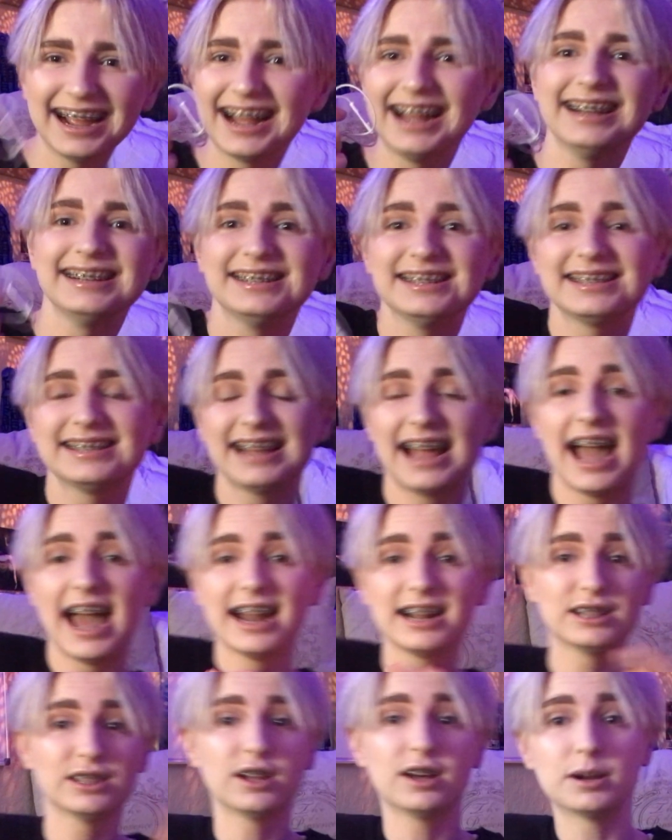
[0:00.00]
like, I just
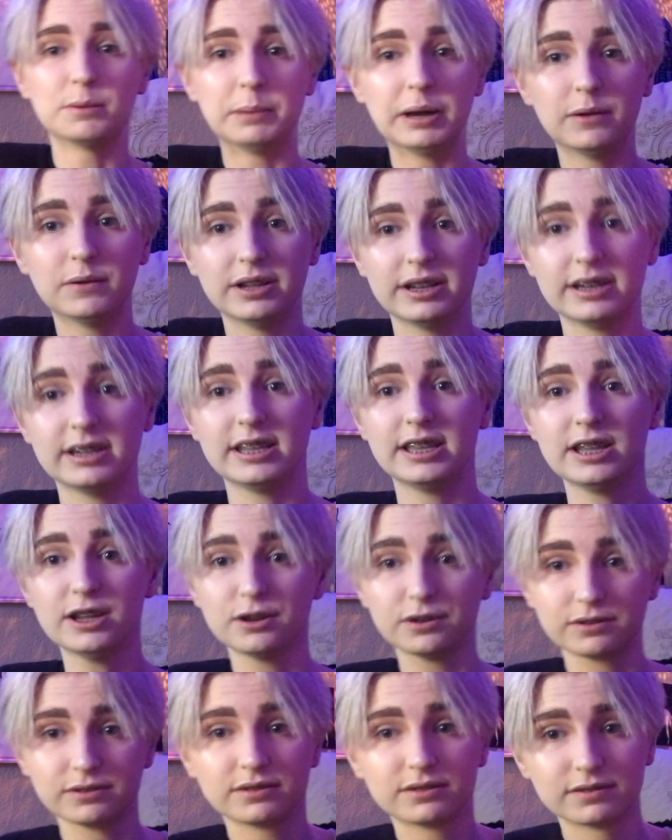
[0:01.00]
hadn't thought about it in
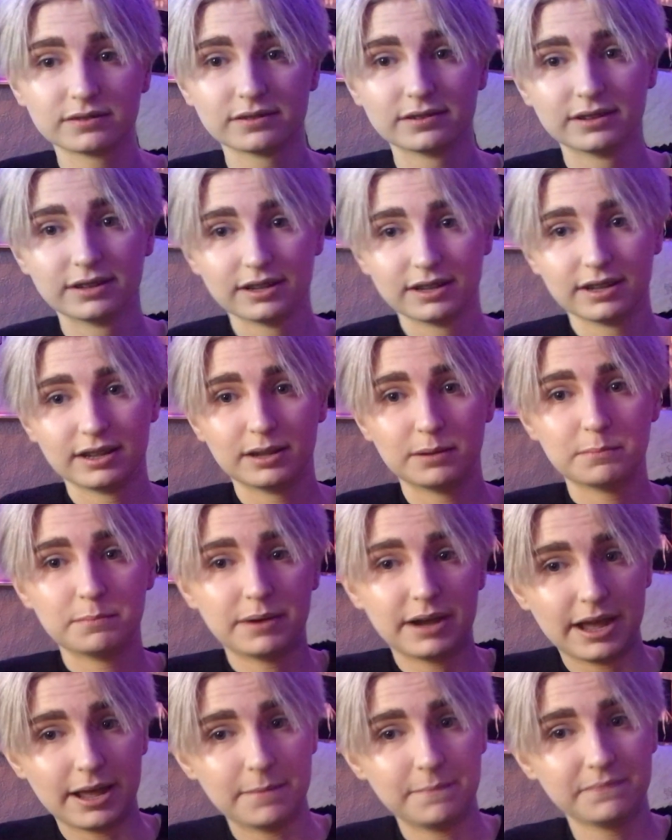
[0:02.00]
years.
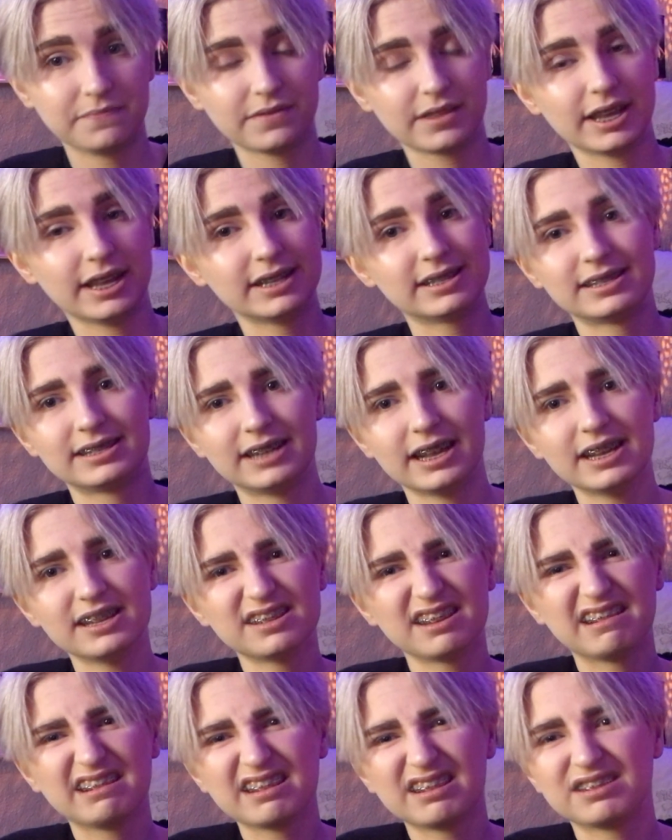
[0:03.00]
But it
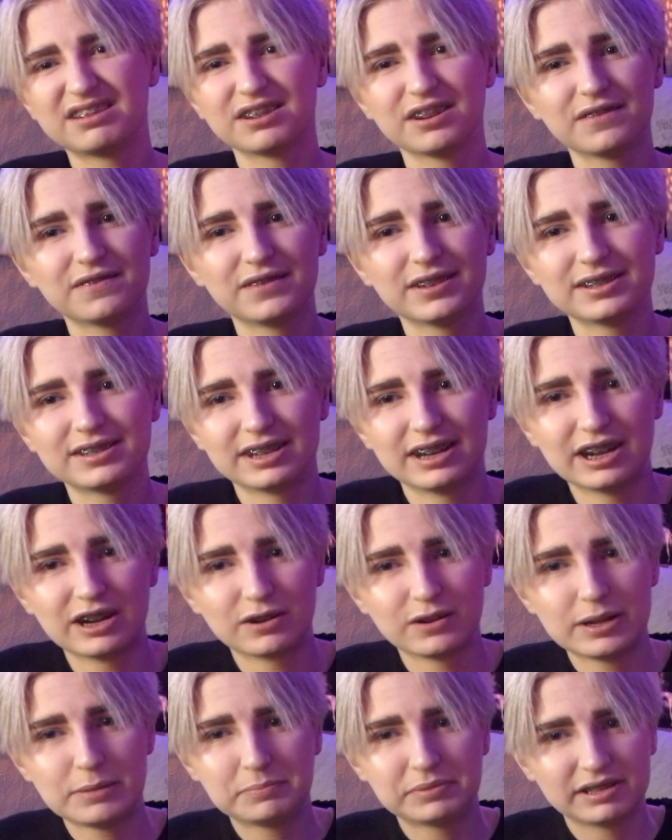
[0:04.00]
stays under the surface and it
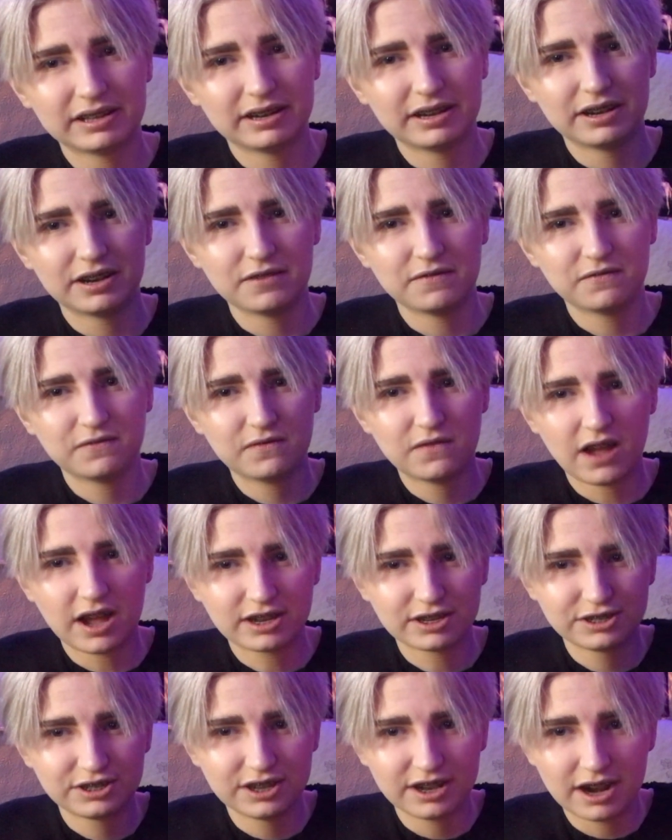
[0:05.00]
creeps in and it
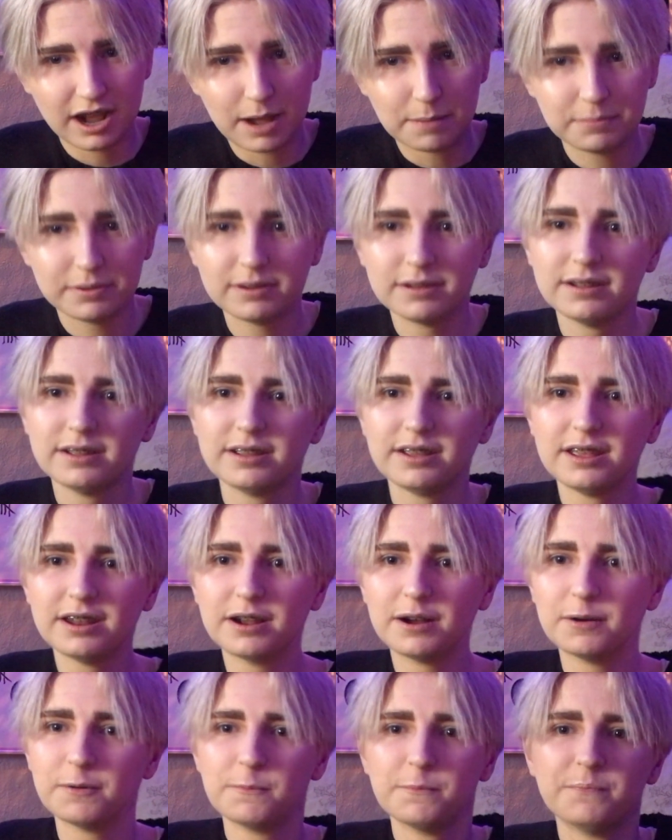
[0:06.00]
fucks shit up, you
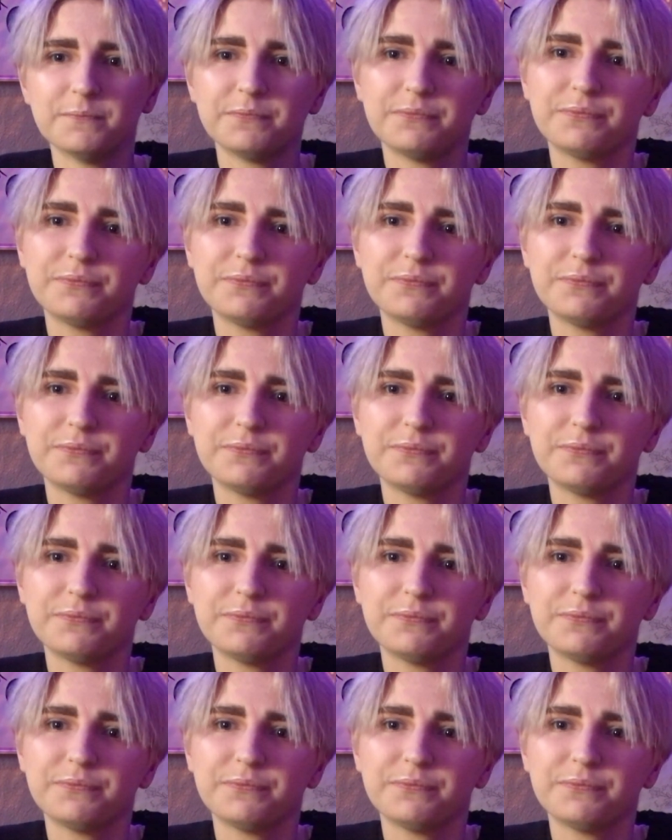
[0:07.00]
know?